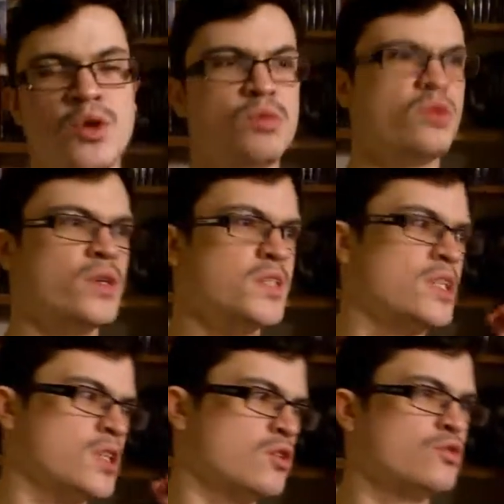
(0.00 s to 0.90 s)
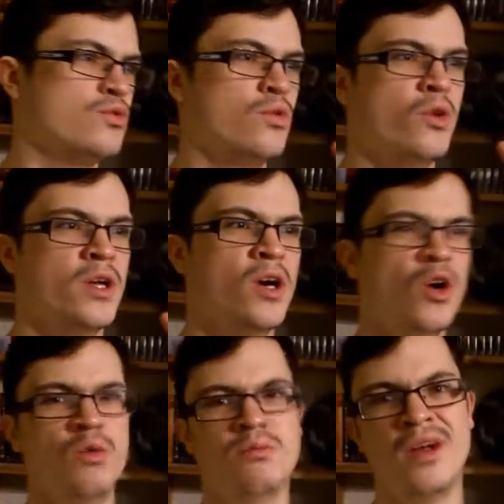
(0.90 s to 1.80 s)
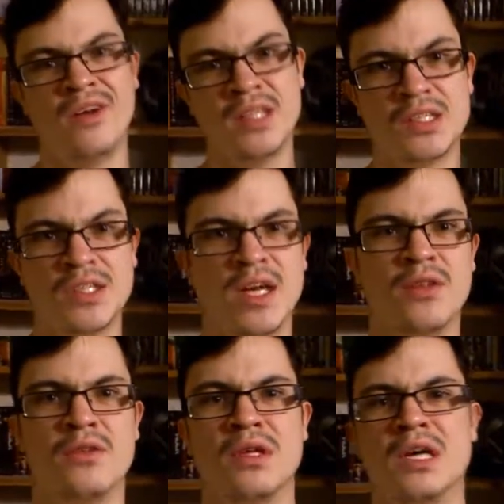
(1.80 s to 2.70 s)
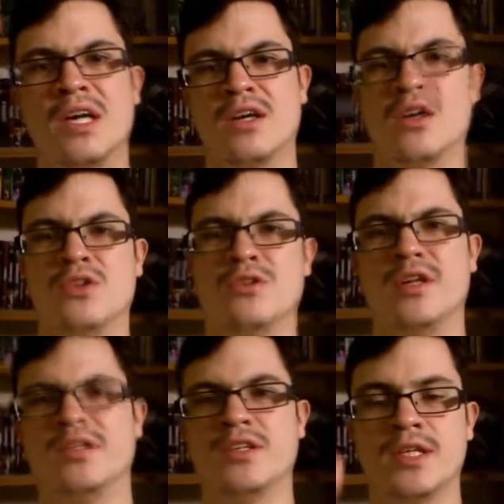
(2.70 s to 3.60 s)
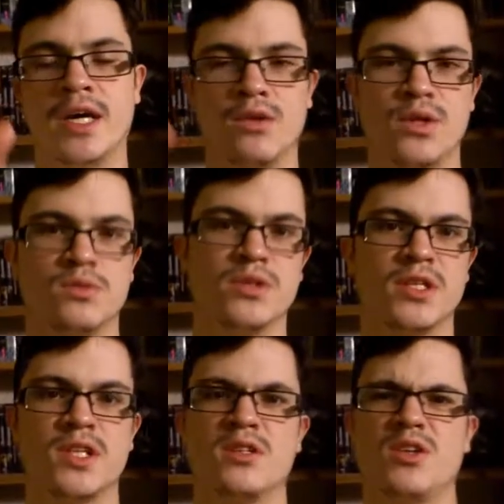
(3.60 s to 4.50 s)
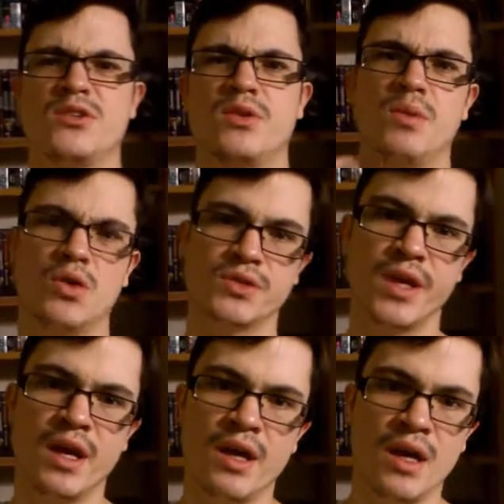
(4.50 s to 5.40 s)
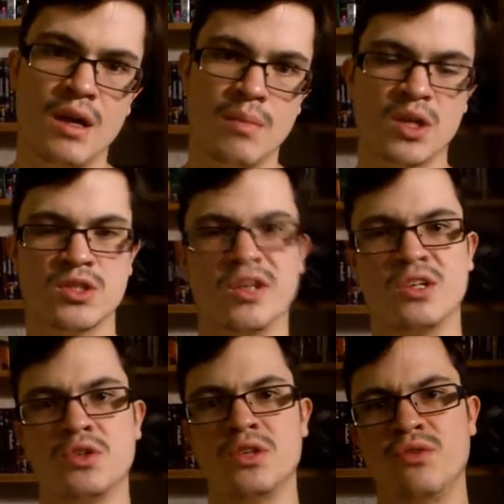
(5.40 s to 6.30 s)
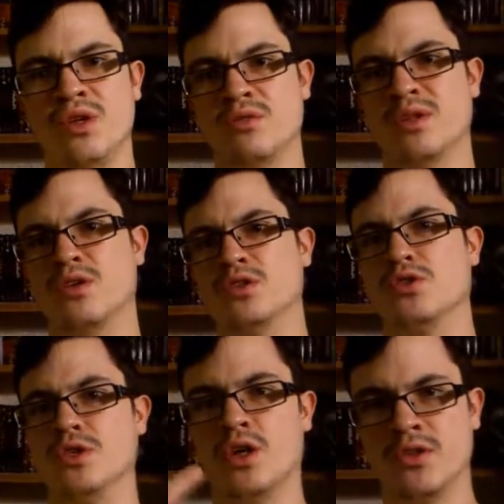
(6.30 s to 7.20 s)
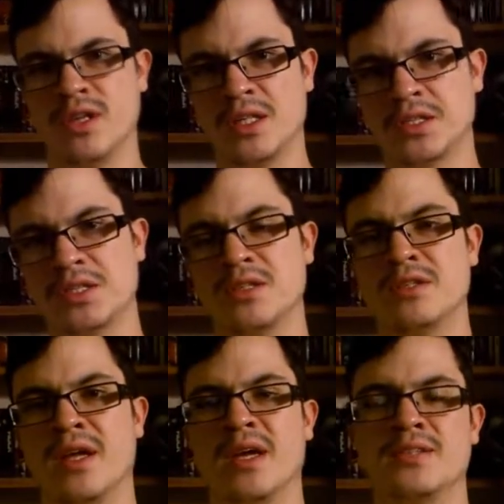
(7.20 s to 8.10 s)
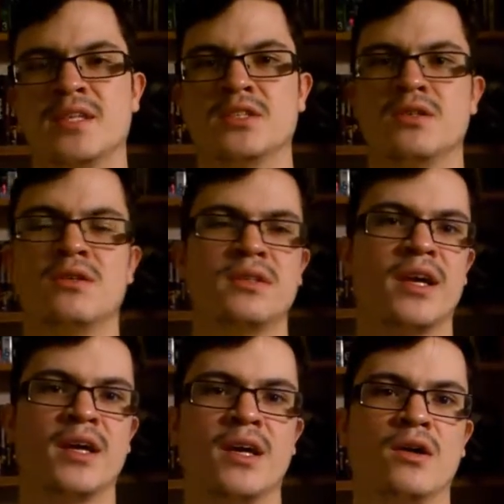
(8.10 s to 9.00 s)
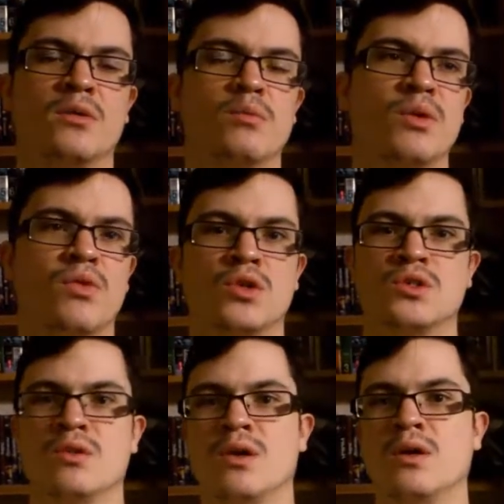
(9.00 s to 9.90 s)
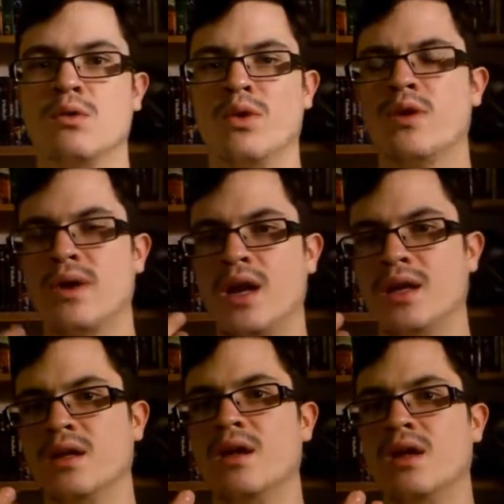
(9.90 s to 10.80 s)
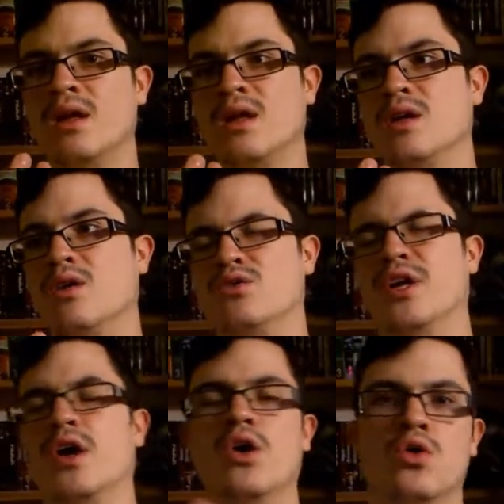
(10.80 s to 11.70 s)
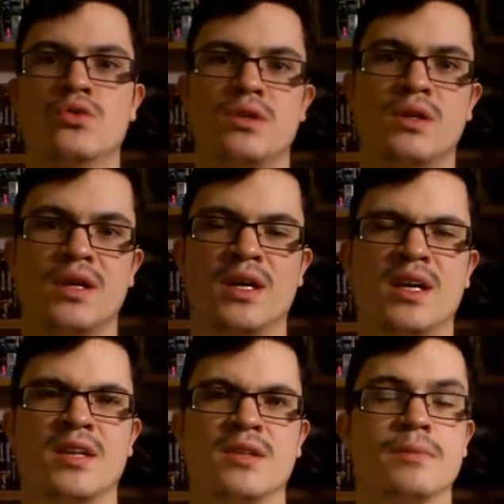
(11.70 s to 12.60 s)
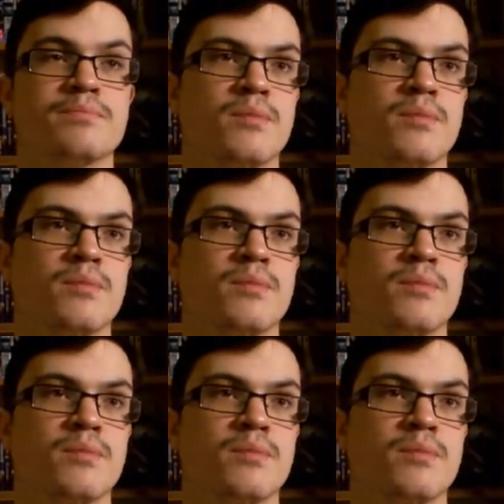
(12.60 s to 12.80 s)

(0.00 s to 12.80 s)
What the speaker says: both movies stand out for their own merits, and I can't really decide which one stands out the most, because they are so different when it comes to genres. They perform very well on their own, and